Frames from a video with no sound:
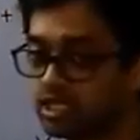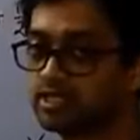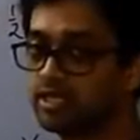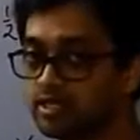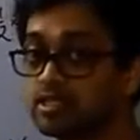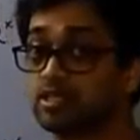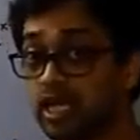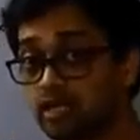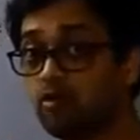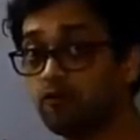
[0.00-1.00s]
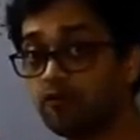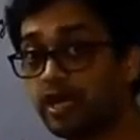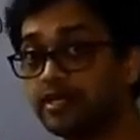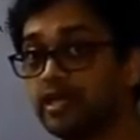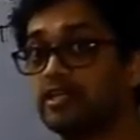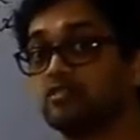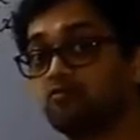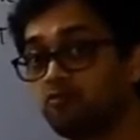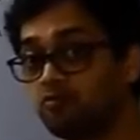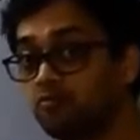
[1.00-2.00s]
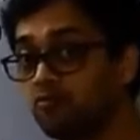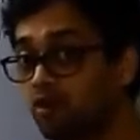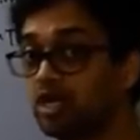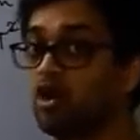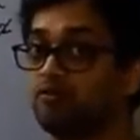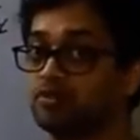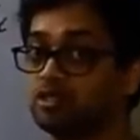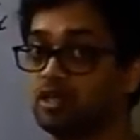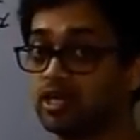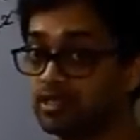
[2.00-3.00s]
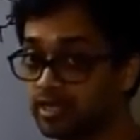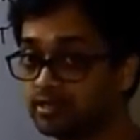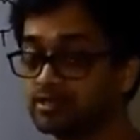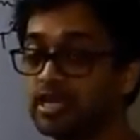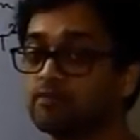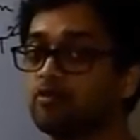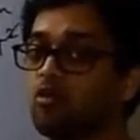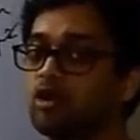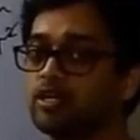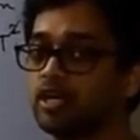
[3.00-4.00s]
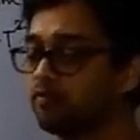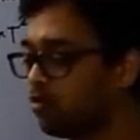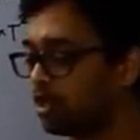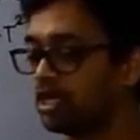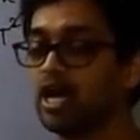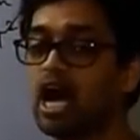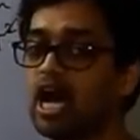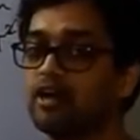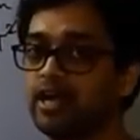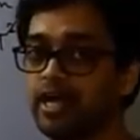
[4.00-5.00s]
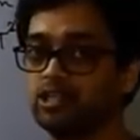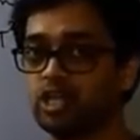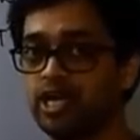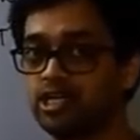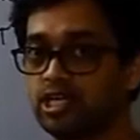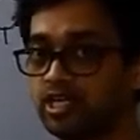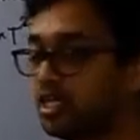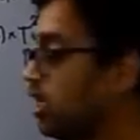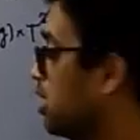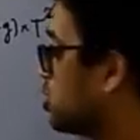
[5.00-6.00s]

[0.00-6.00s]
T, that is the time of flight, that is one of the three things that we wanted. We wanted R, H and T.